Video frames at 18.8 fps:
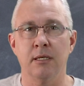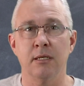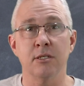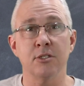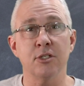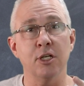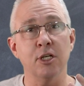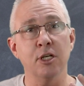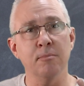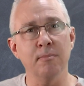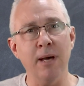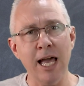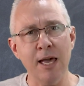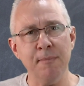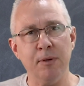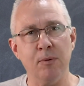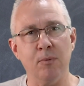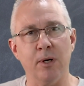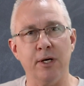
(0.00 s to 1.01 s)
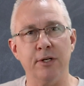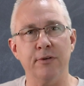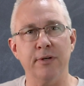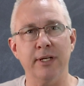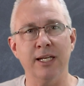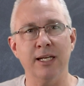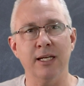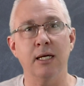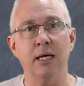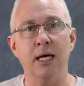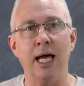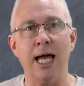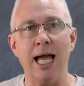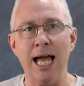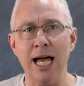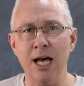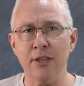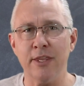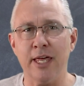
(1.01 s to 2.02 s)
So you may be wondering,
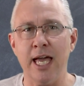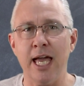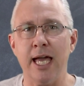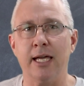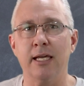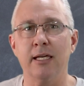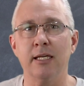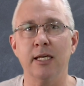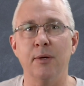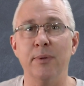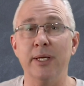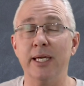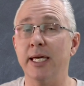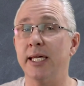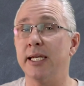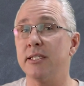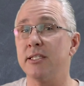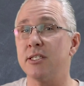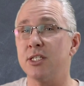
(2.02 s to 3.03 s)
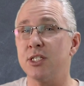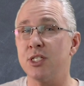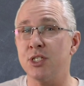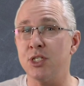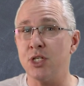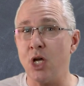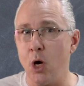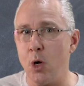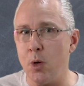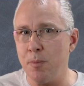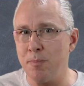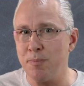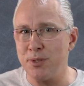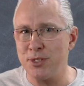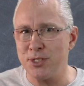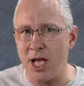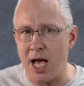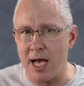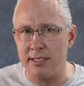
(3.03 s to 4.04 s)
how the heck can we get it so
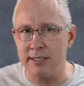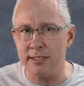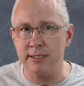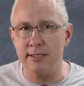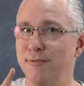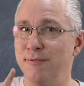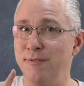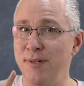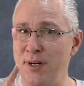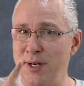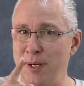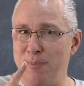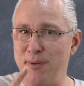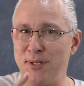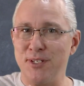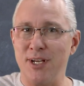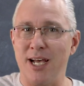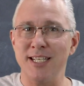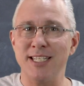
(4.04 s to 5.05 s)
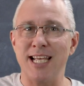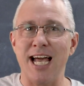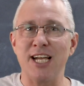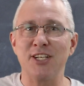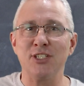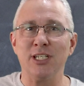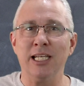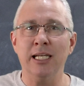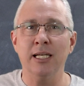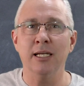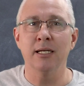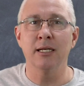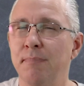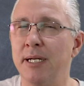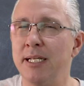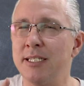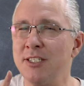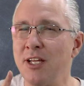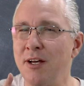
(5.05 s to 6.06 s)
precise? Very precise actually,
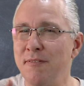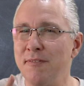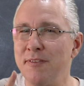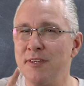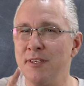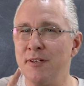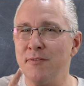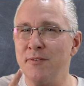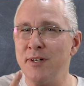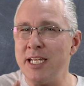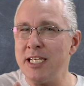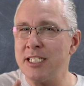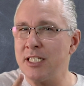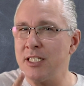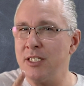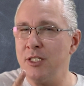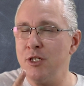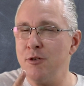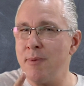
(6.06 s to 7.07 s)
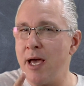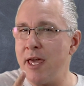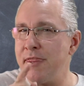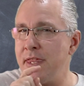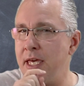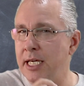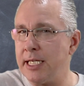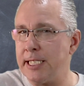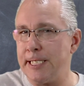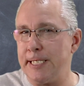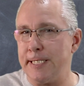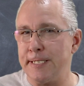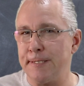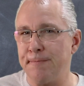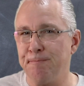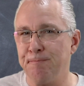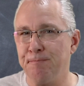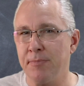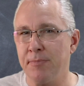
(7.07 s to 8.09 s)
but it's not the reason you may think it is.